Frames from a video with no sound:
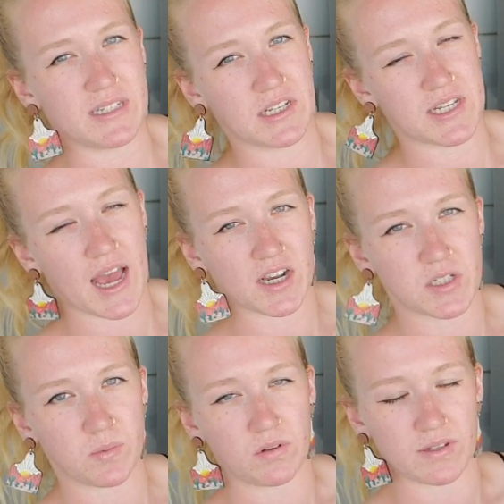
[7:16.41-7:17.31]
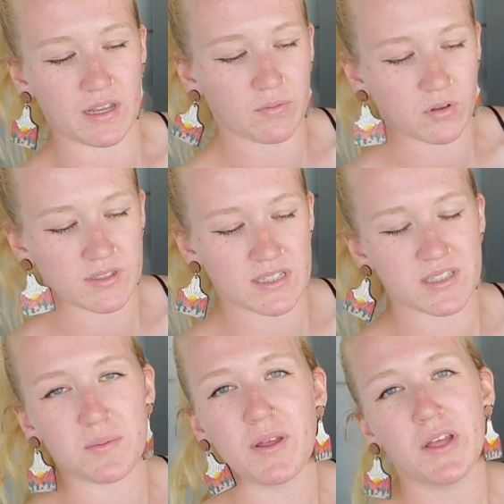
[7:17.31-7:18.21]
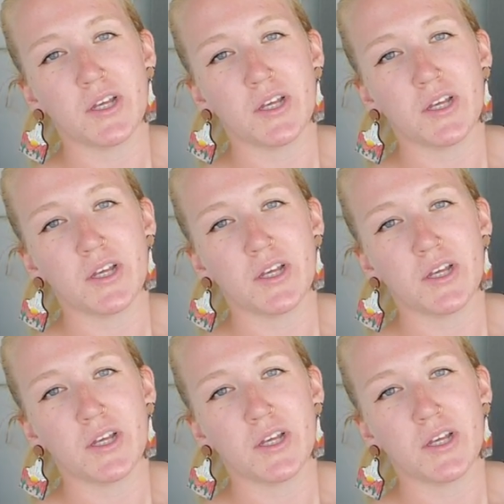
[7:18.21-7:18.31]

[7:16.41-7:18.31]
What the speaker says: detachable knee roll system.